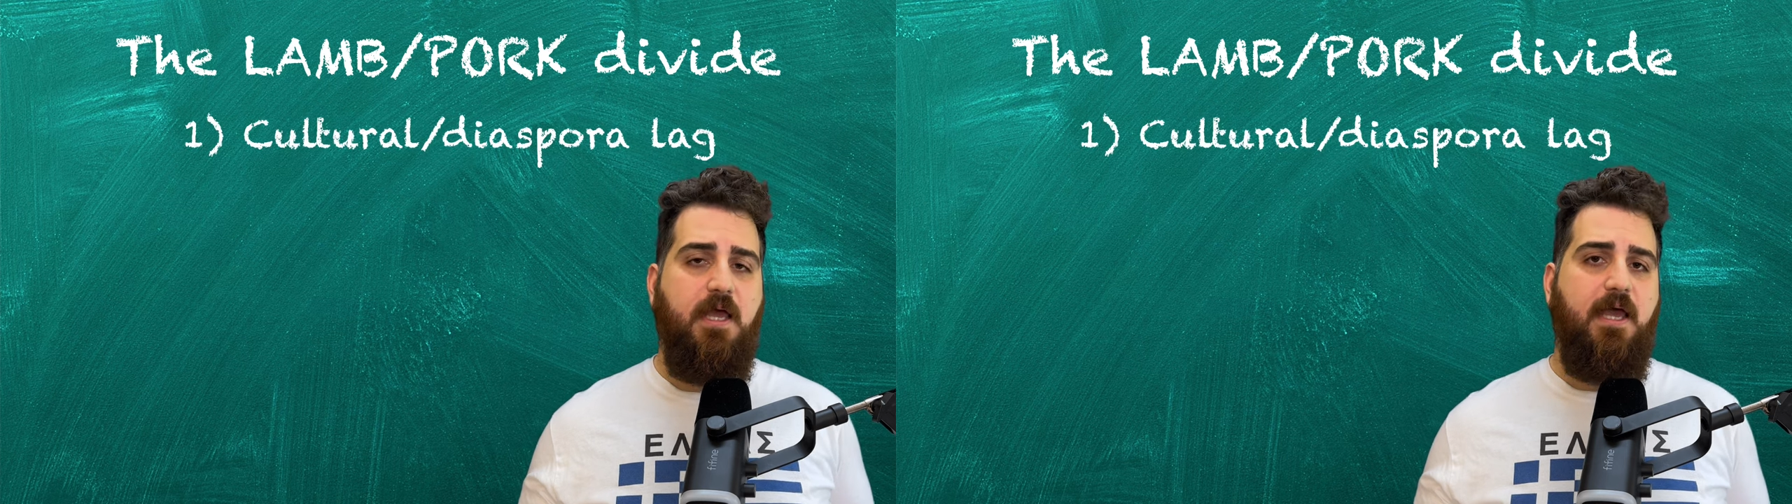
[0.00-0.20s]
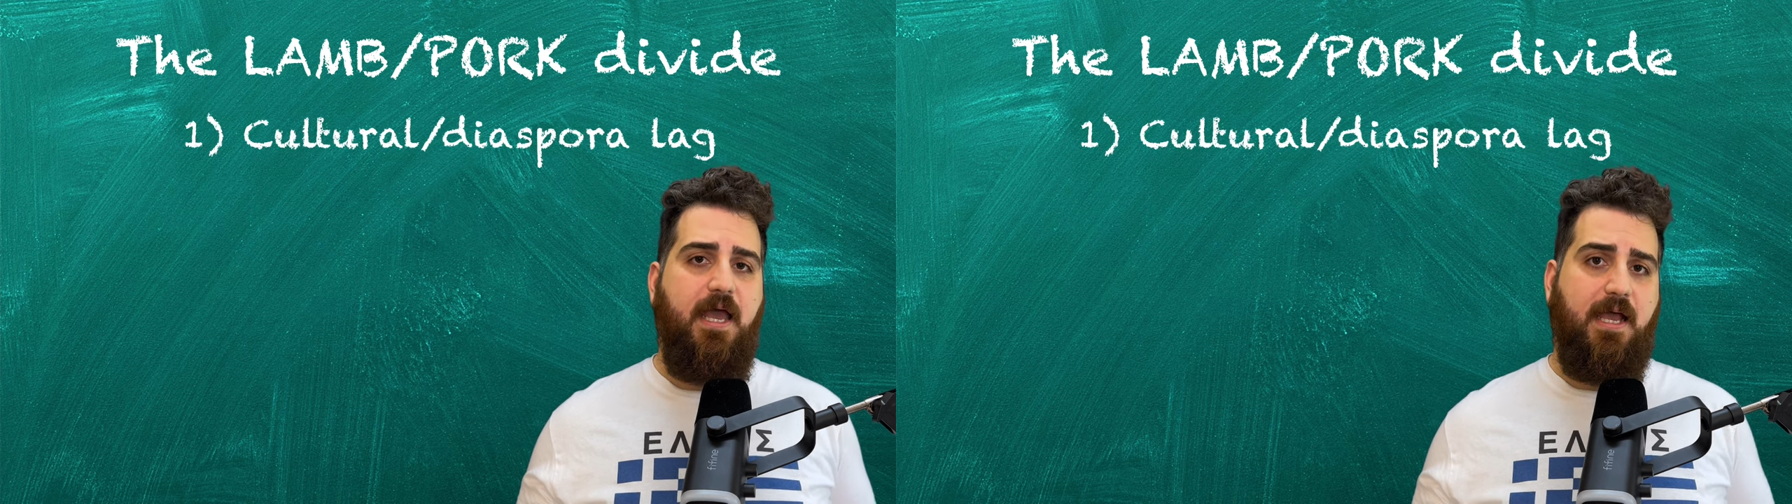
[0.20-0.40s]

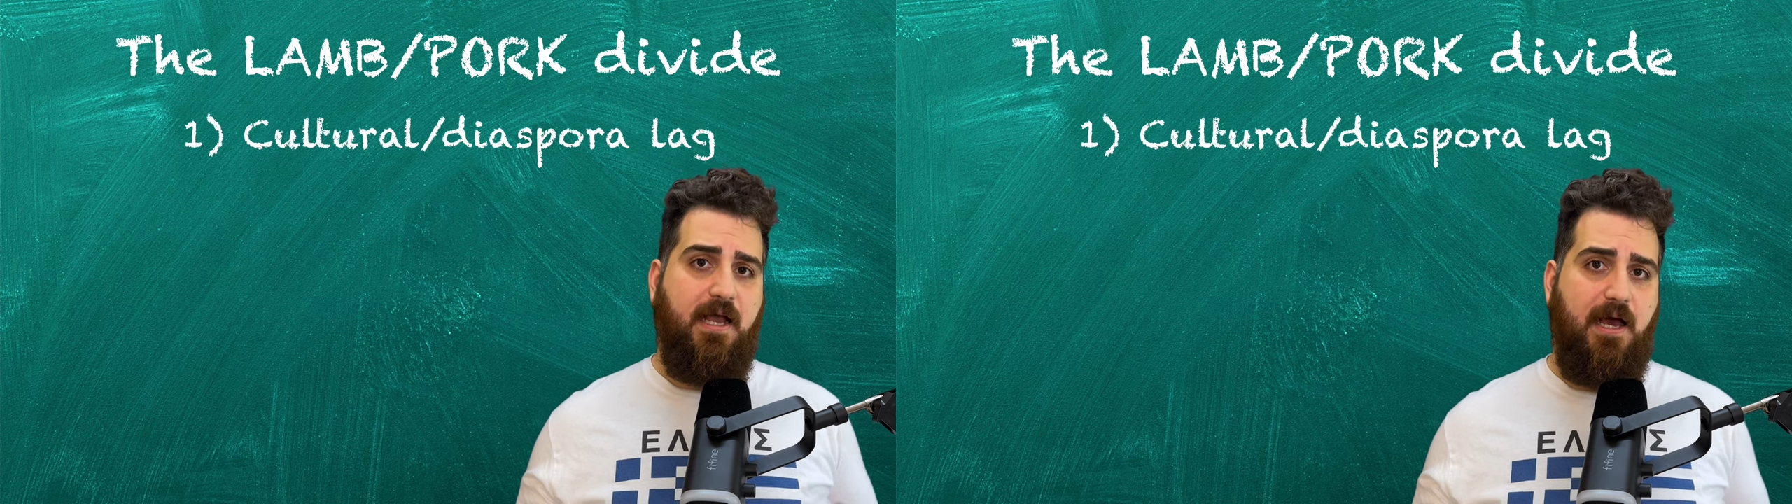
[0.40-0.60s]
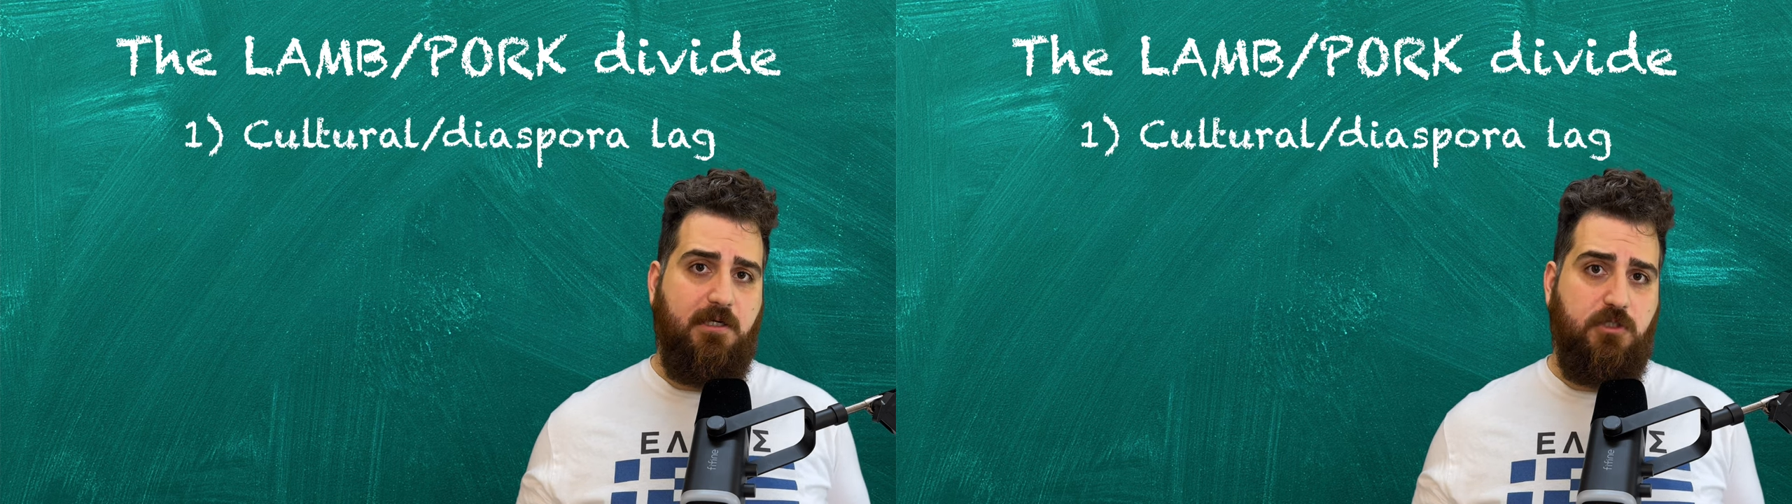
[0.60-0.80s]
a
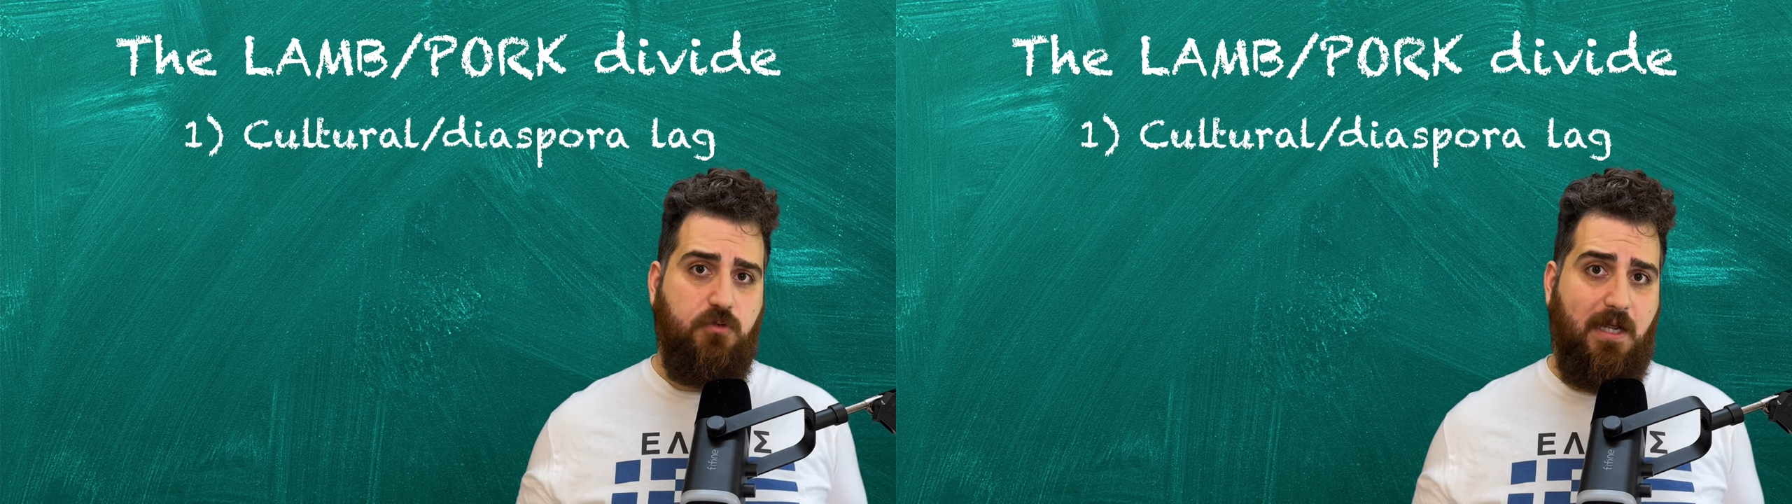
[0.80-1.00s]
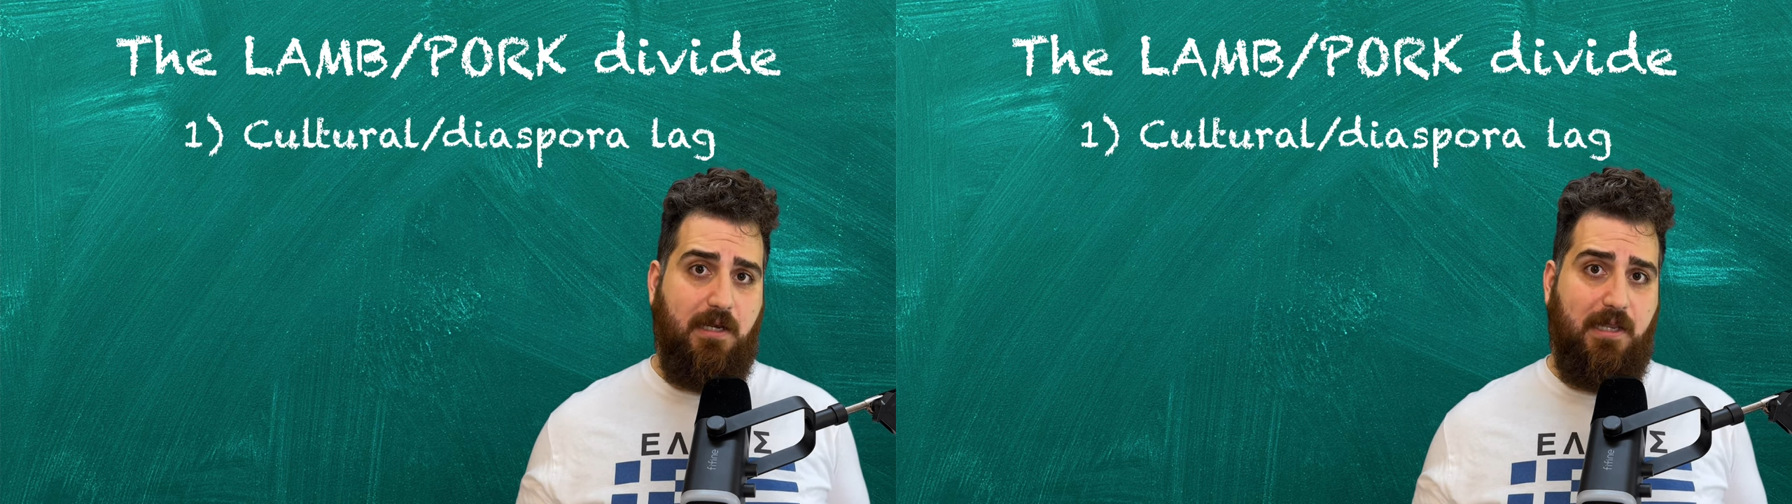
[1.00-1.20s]

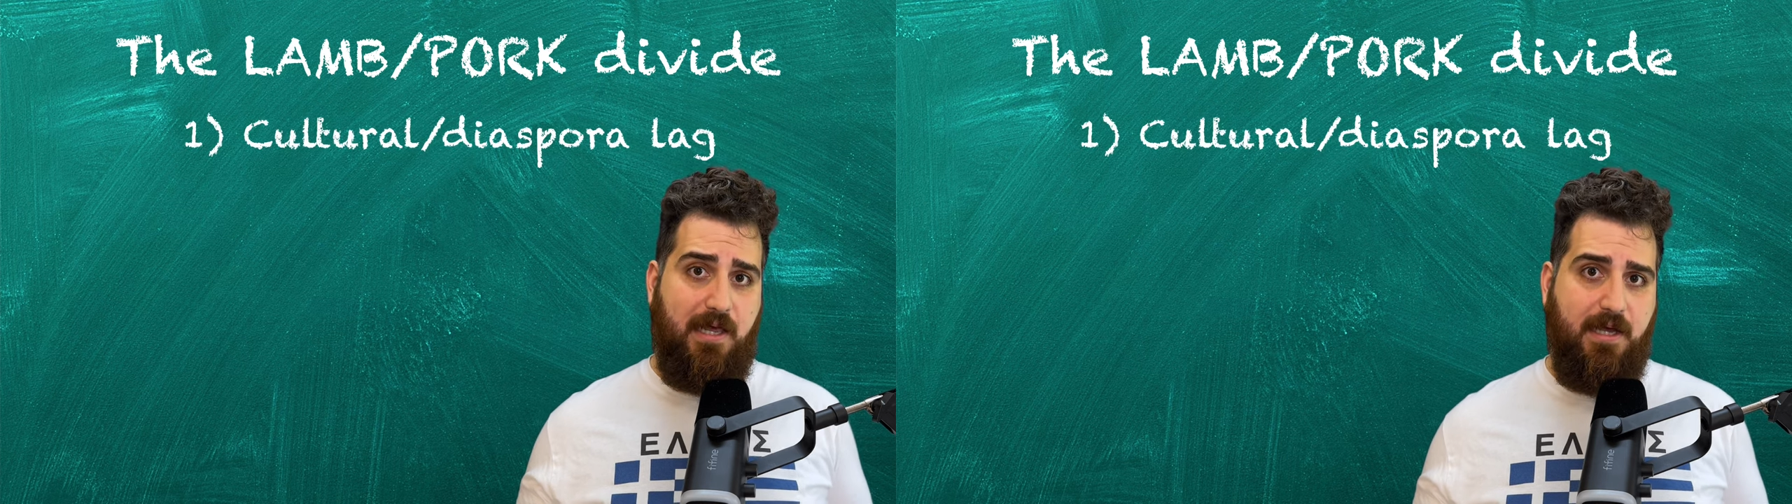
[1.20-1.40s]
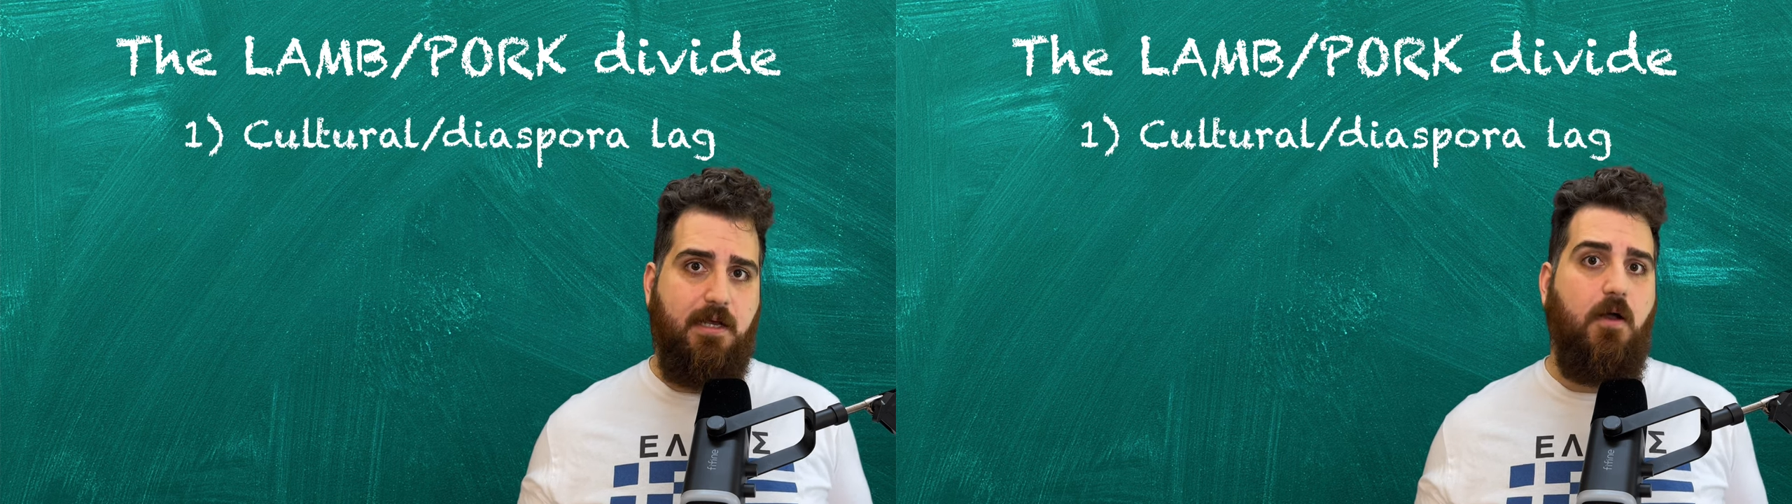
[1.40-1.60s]
cultural
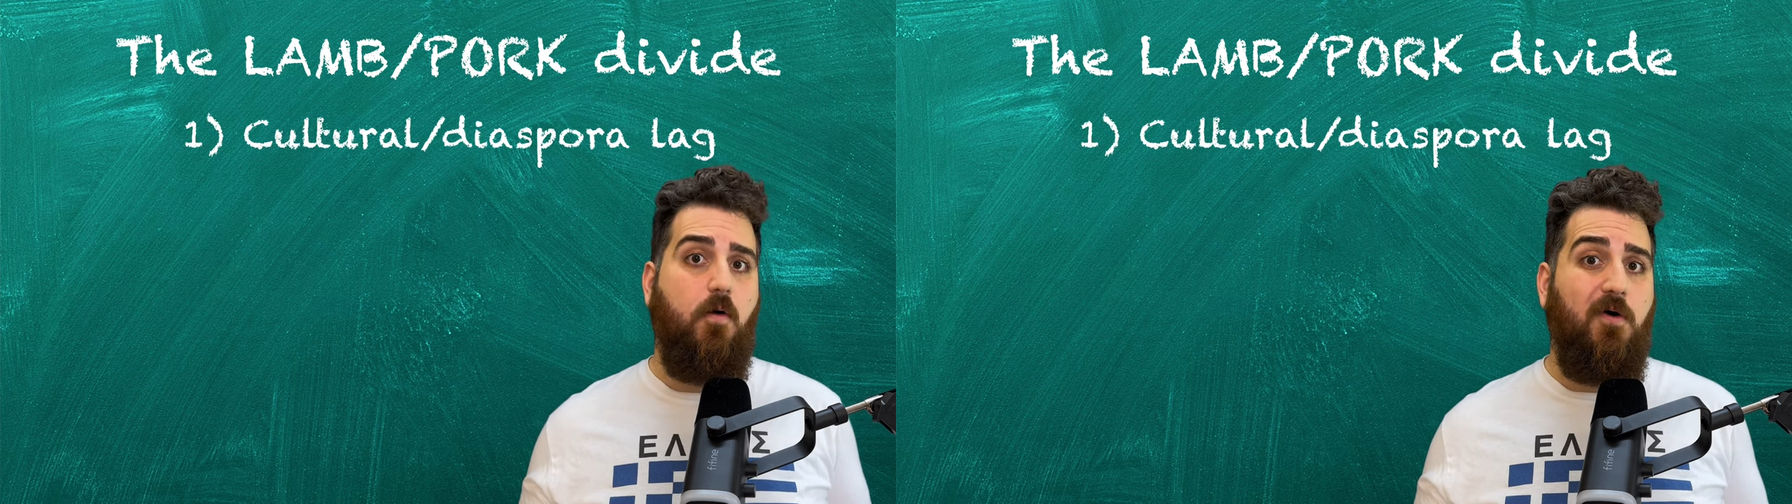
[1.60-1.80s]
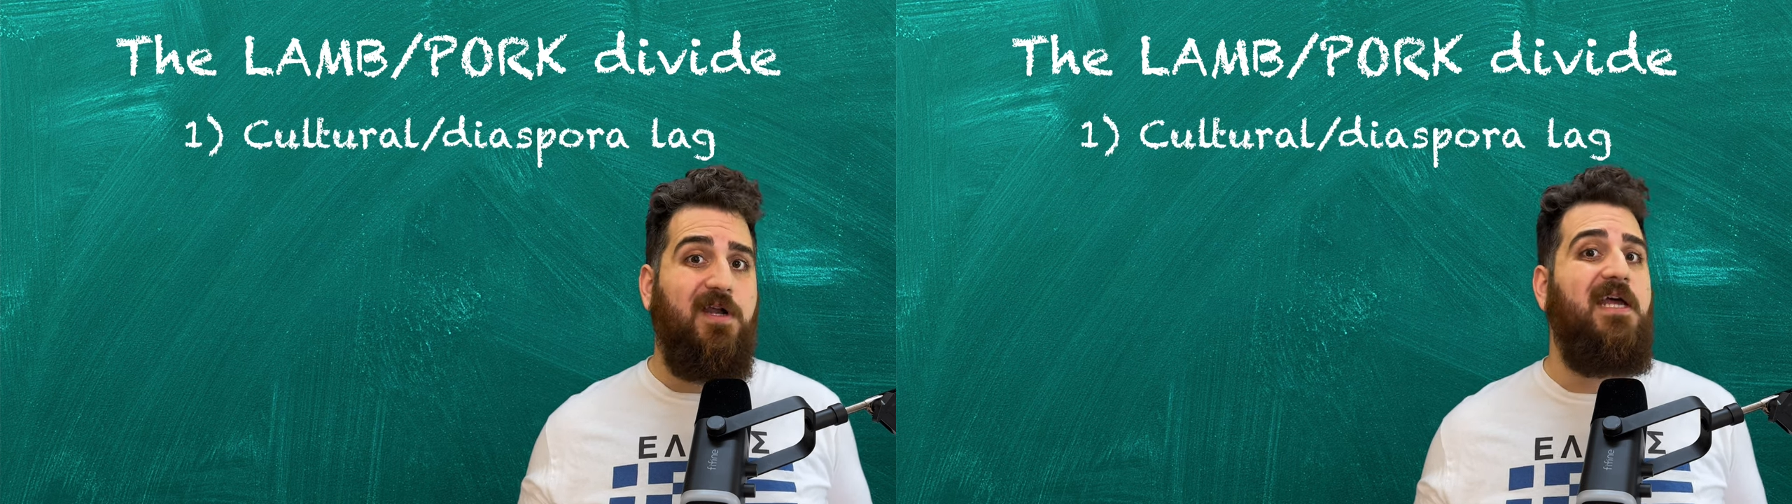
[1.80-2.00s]
lag
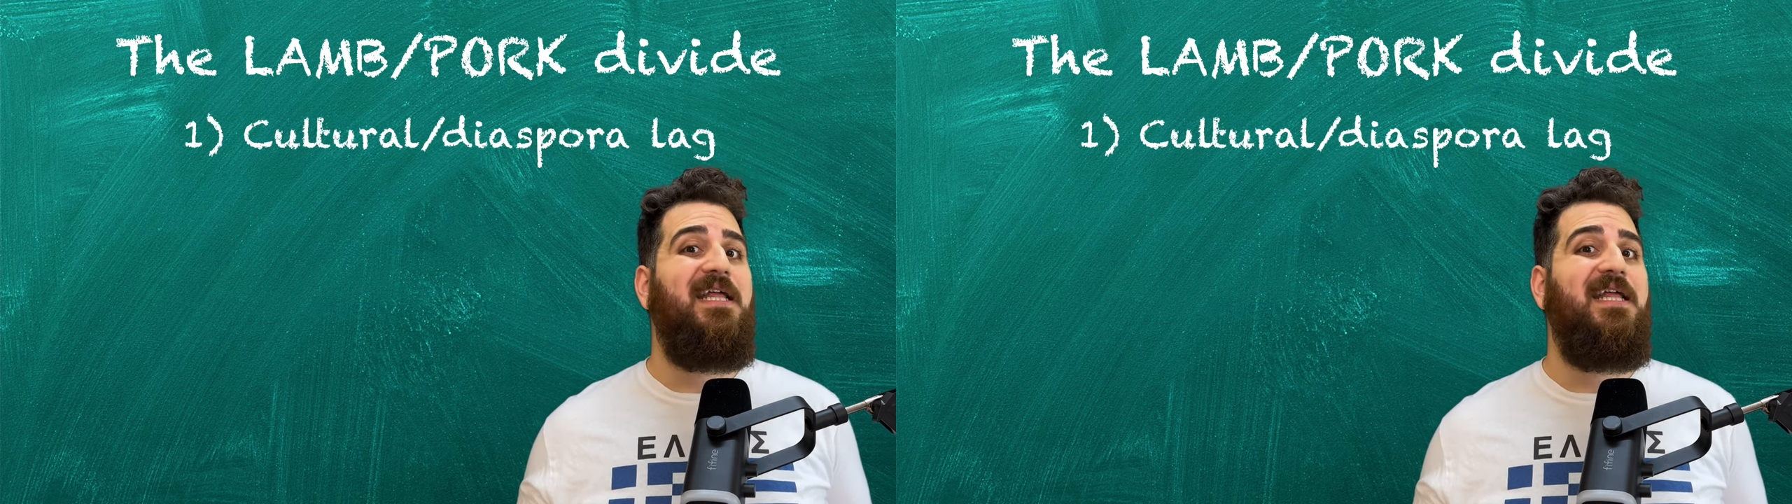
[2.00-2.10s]
or